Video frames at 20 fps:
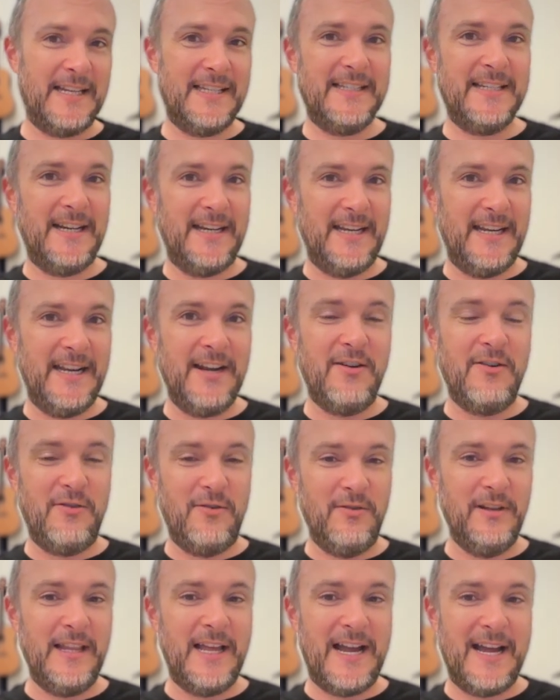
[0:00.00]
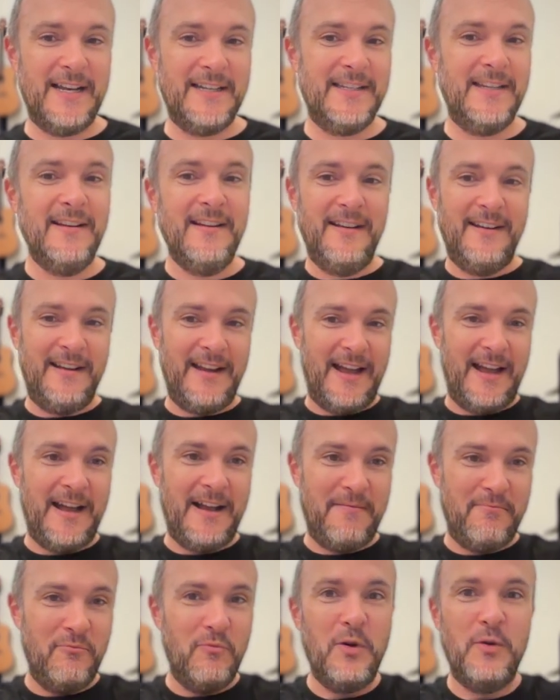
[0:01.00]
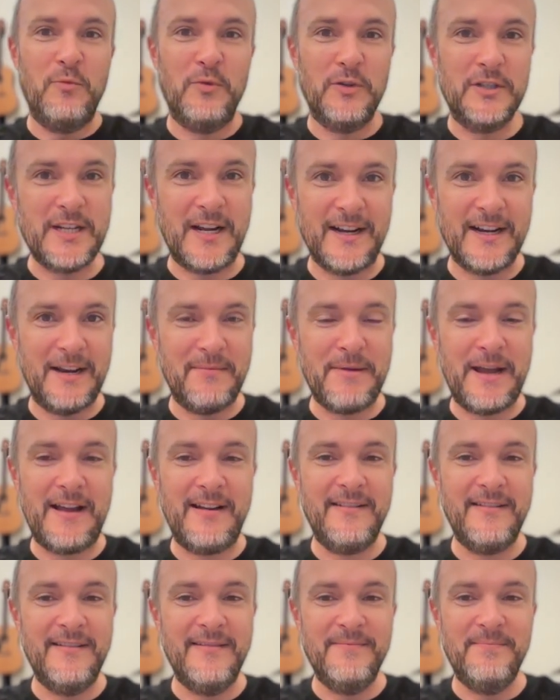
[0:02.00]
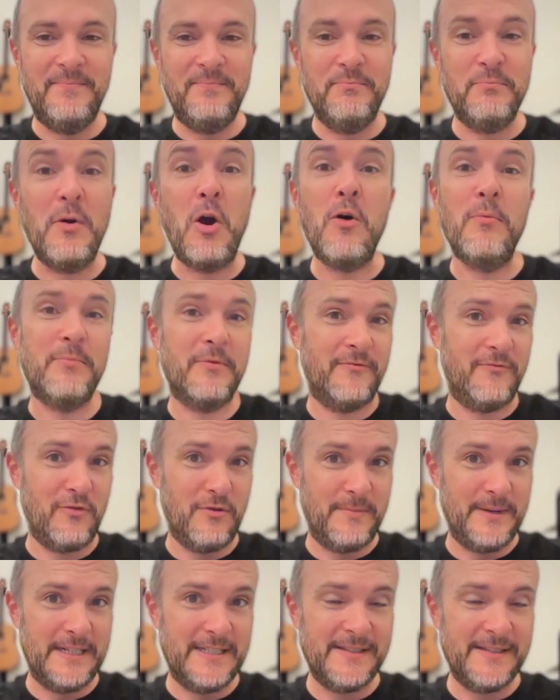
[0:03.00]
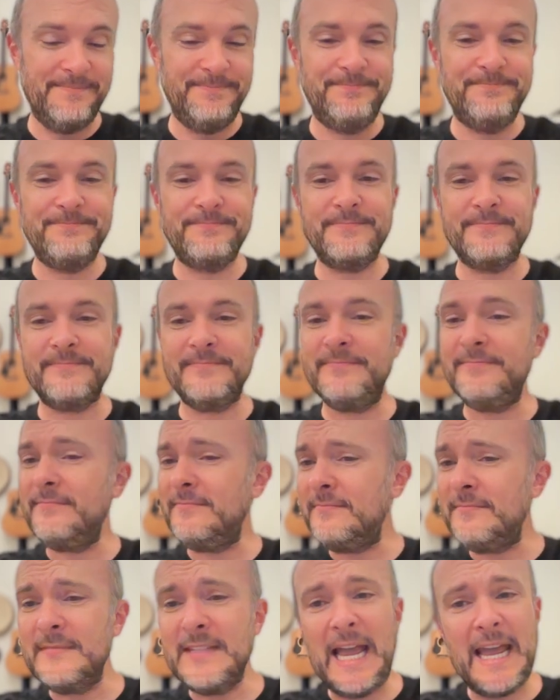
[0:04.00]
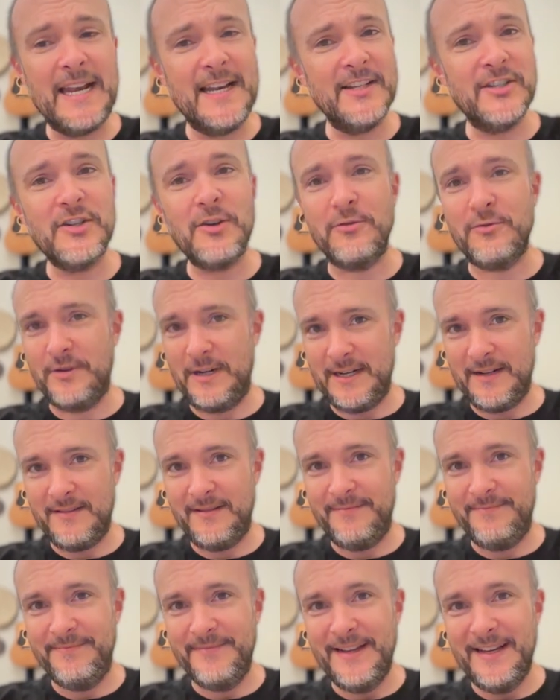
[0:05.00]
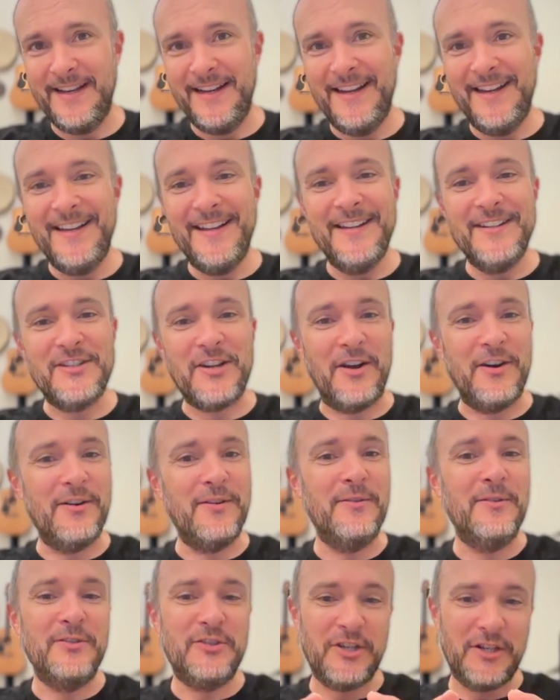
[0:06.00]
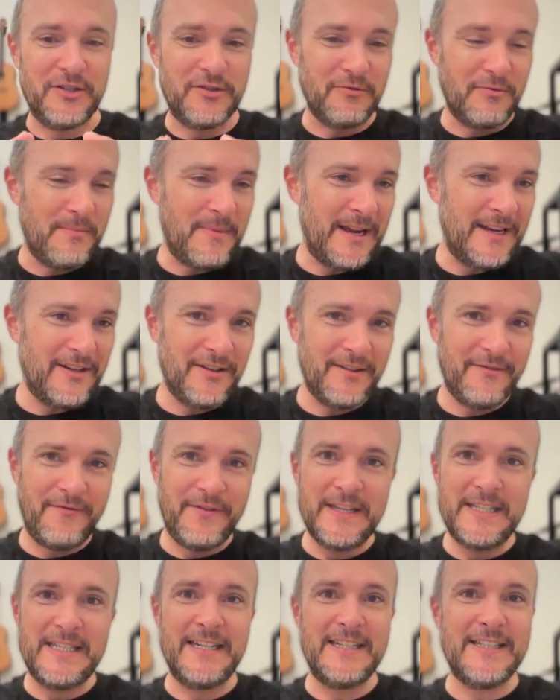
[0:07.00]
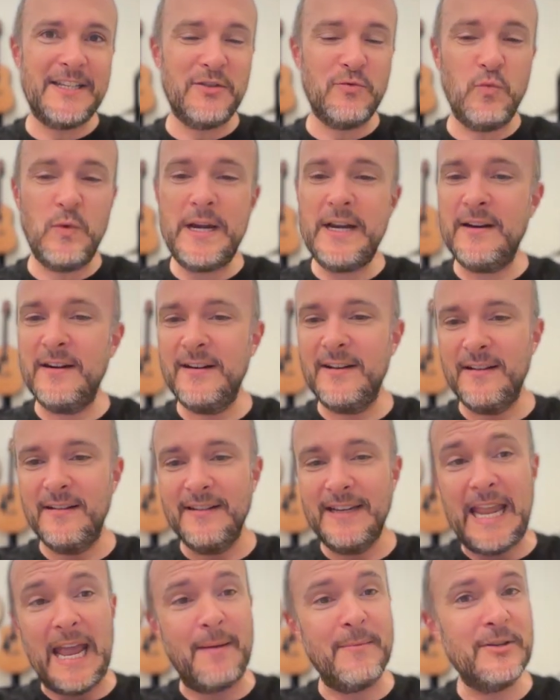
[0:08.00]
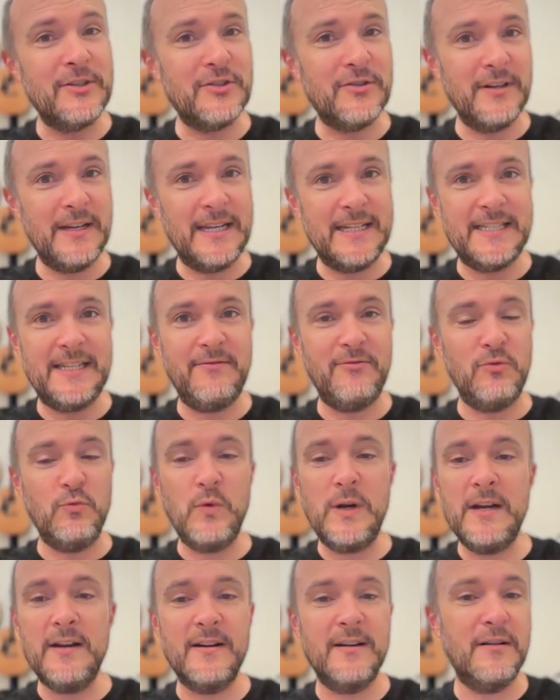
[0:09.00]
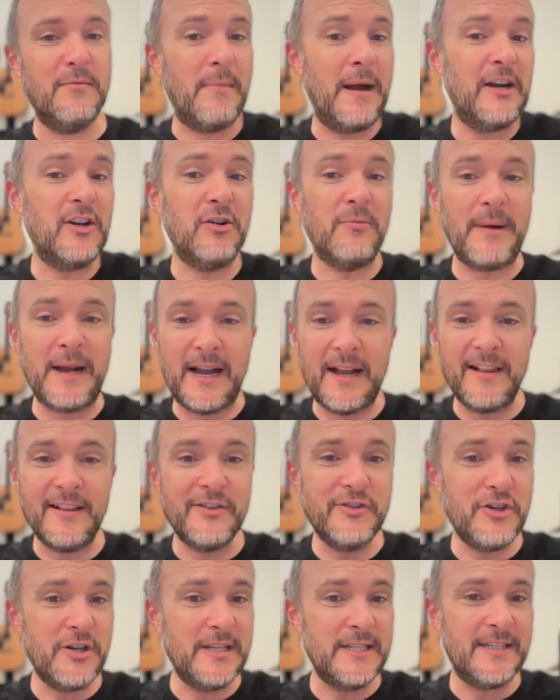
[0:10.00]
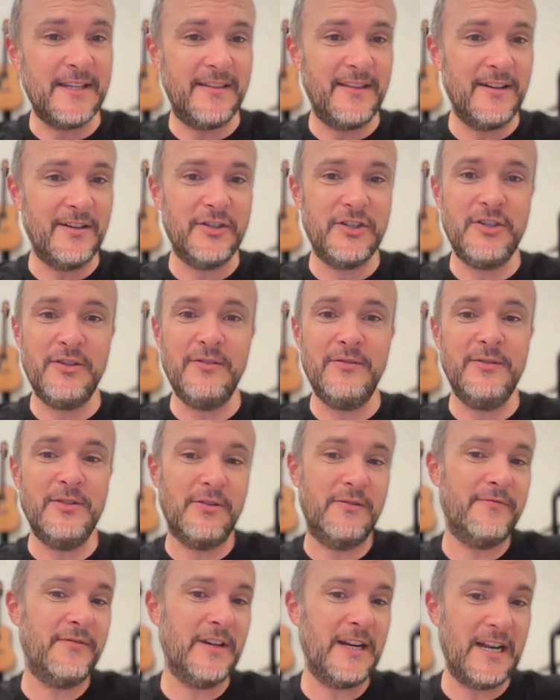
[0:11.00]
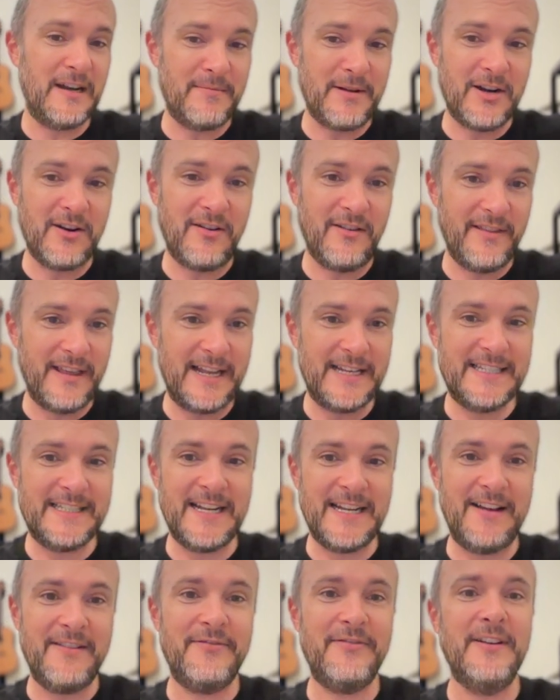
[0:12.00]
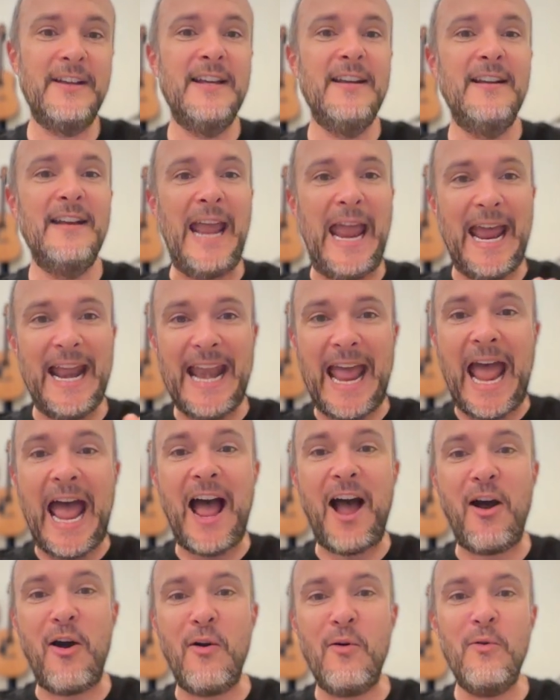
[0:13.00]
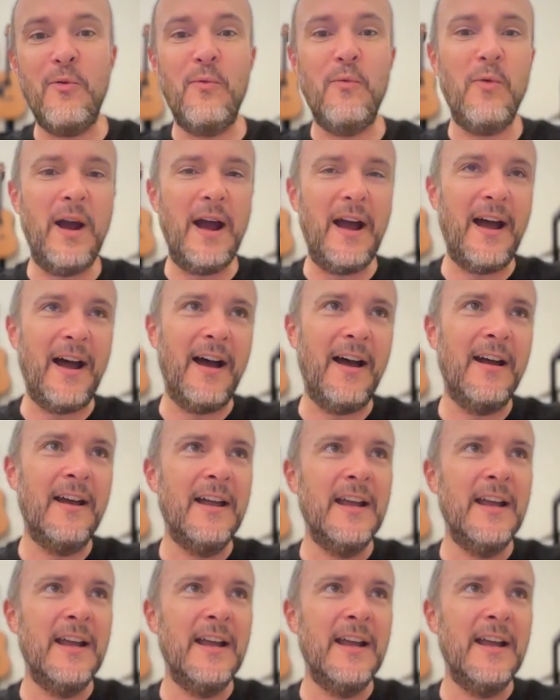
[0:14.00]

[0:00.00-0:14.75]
studying a whole lot um, when we're talking about home performance. And it's so critical. So, just a reminder physics is weird, chemistry gets even weirder, microbiology is in there too. Don't forget about all that stuff and how. Uh,